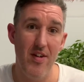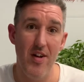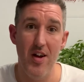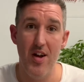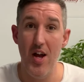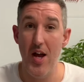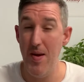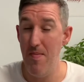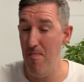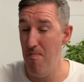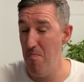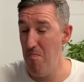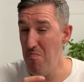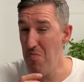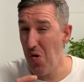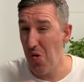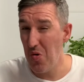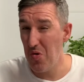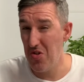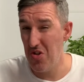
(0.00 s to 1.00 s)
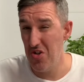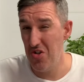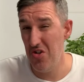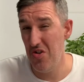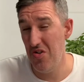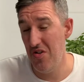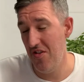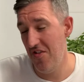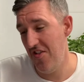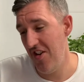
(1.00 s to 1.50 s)
a multitude of
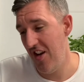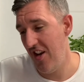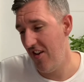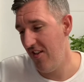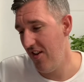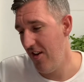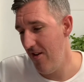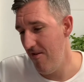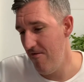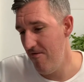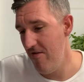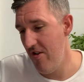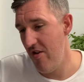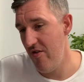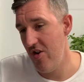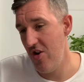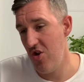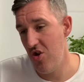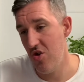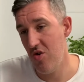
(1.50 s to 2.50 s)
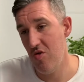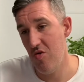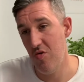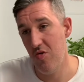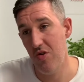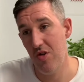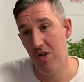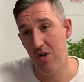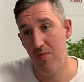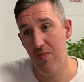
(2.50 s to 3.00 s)
things in a very short
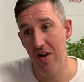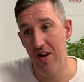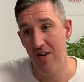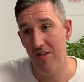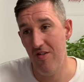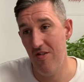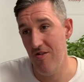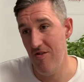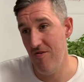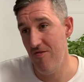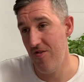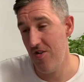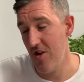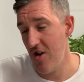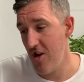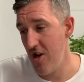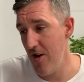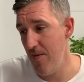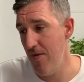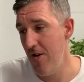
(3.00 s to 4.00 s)
space of time.